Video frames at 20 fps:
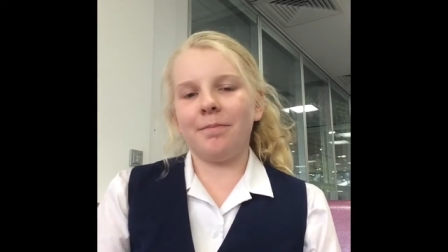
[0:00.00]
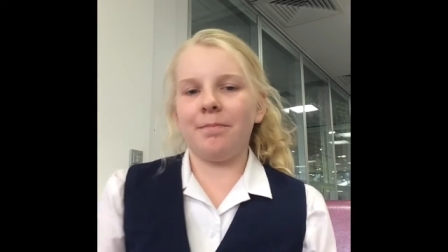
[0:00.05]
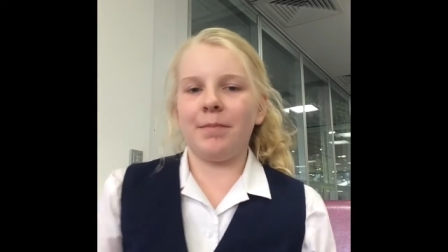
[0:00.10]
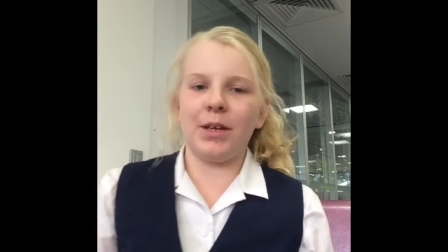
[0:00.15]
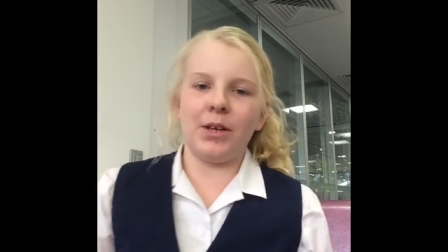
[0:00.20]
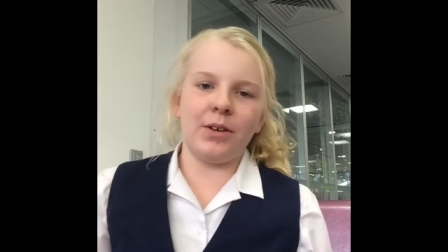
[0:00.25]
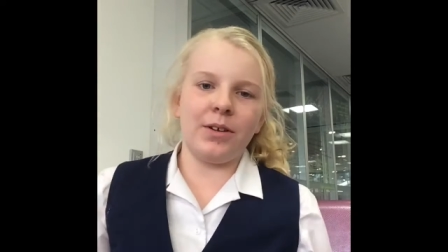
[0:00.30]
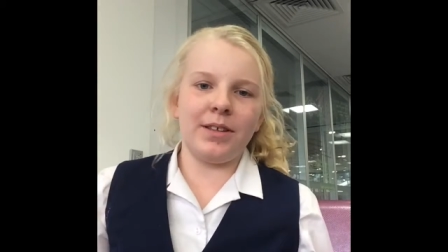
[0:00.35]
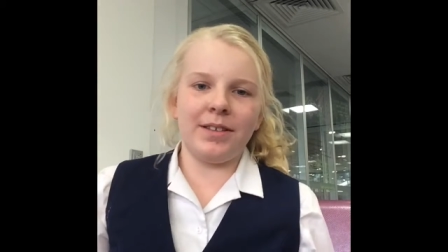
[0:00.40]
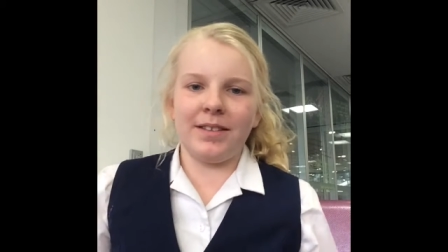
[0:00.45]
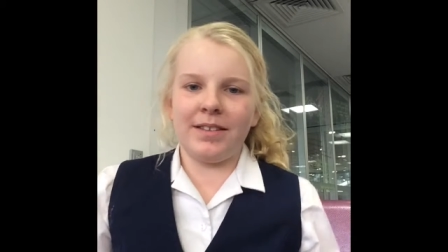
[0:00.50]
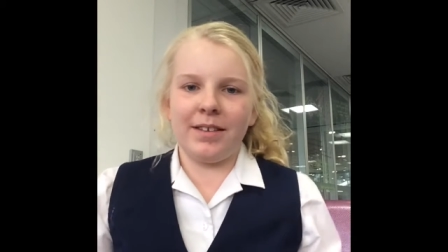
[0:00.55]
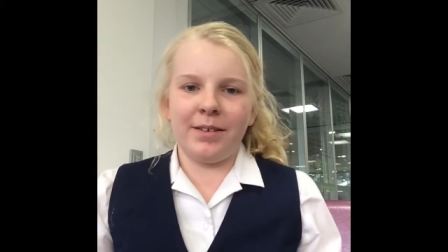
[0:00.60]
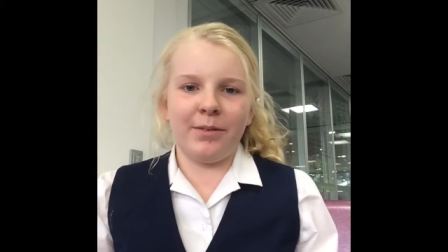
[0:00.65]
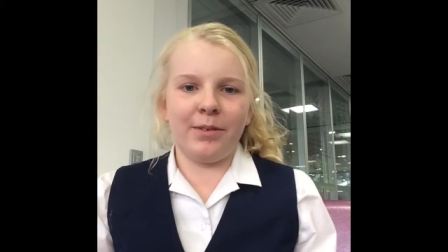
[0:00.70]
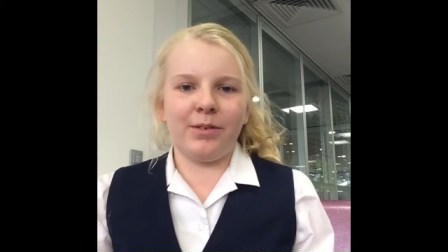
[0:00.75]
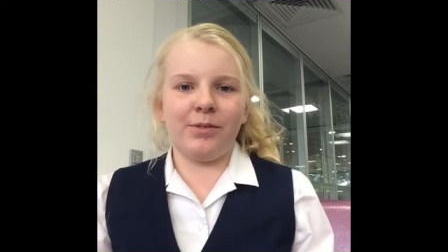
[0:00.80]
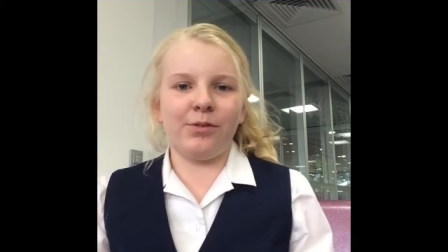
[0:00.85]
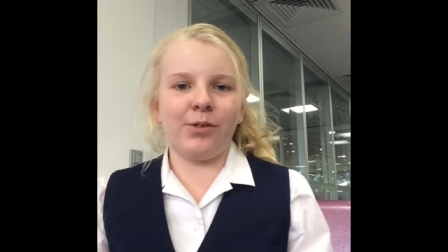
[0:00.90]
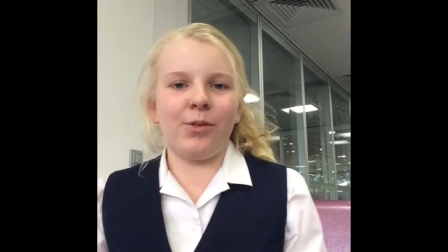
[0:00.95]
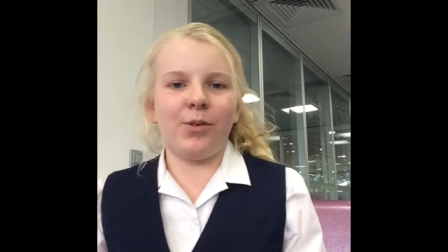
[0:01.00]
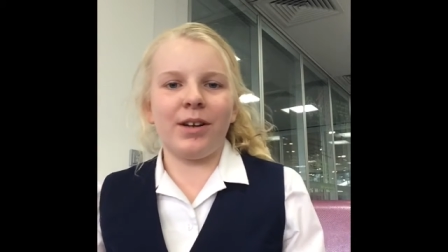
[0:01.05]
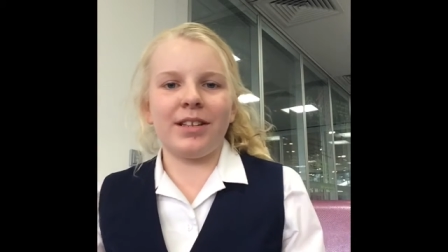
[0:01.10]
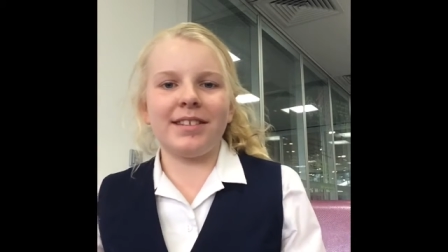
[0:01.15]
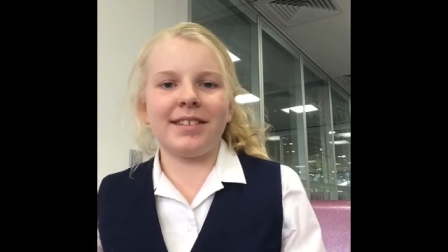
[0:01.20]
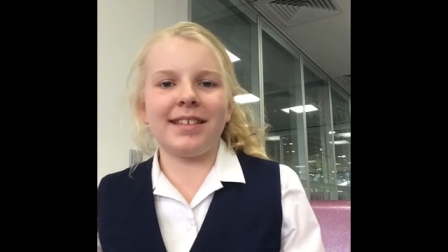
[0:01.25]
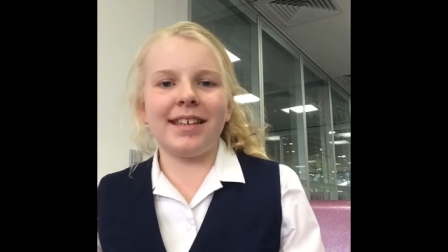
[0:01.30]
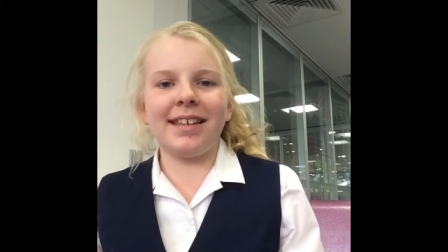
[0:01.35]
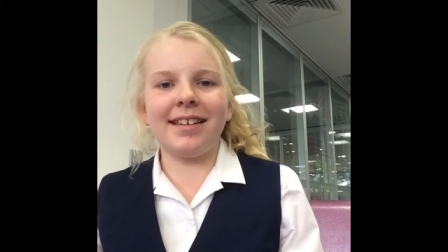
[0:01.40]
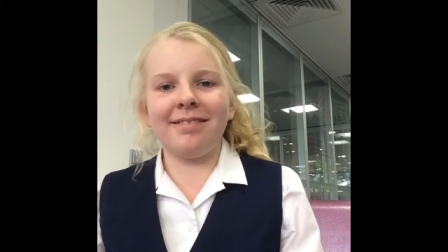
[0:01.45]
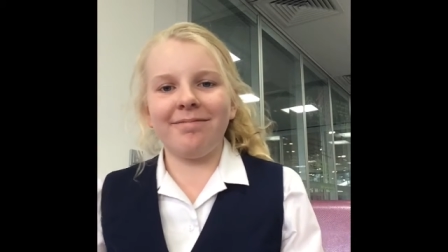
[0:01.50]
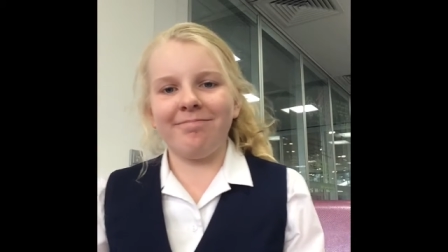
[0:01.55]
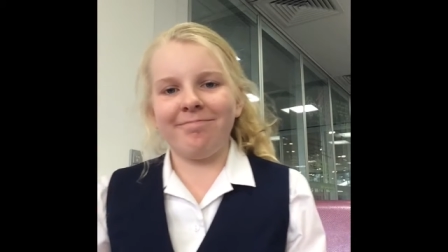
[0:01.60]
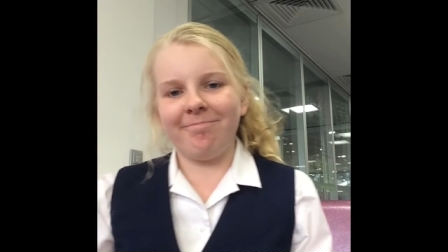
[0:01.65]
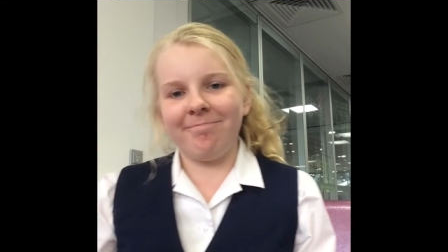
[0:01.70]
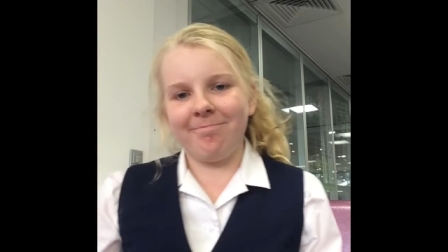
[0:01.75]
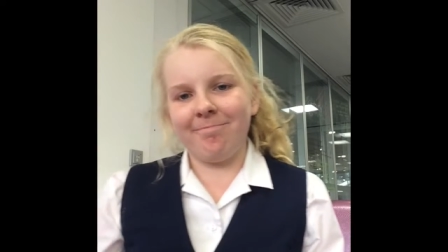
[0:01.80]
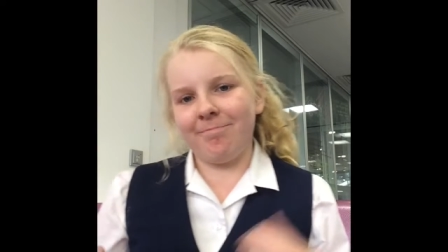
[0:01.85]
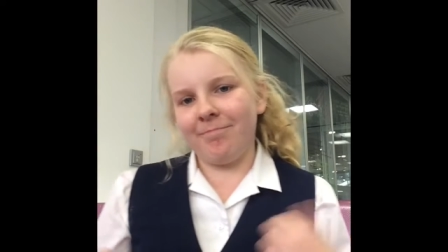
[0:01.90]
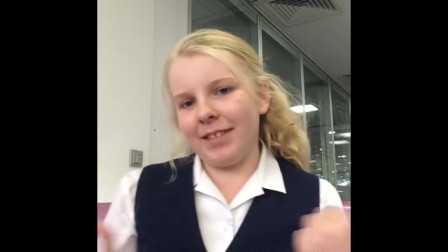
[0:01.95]
because it was requested.
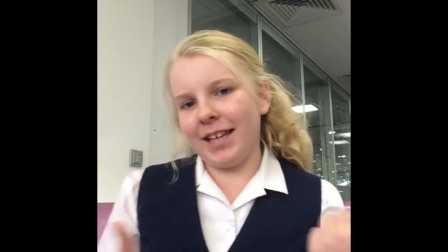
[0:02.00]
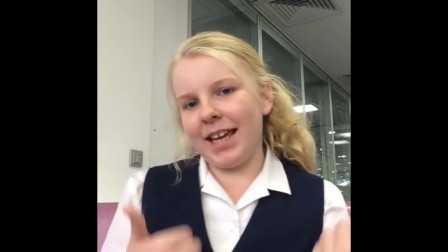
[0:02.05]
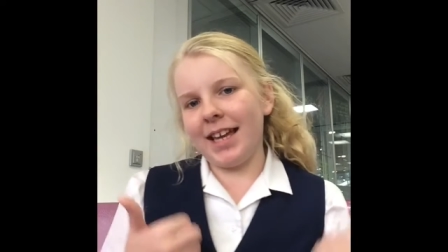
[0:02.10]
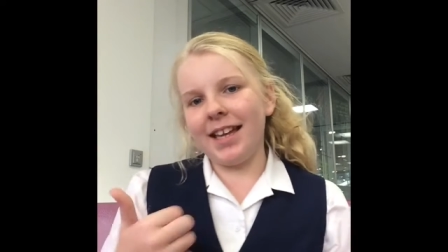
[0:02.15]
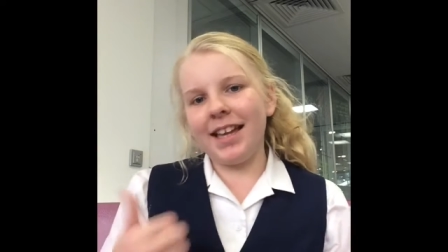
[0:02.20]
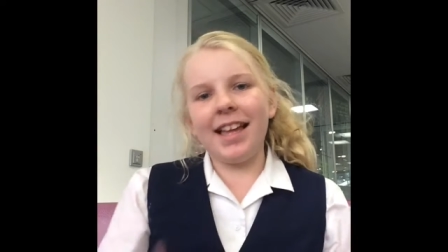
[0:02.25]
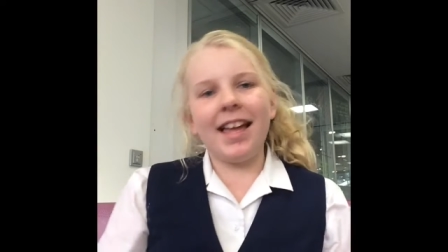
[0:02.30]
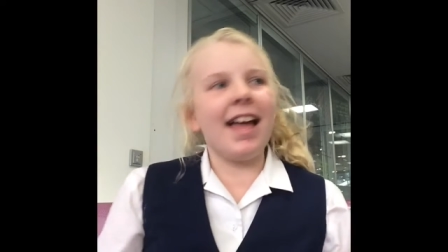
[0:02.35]
Yeah.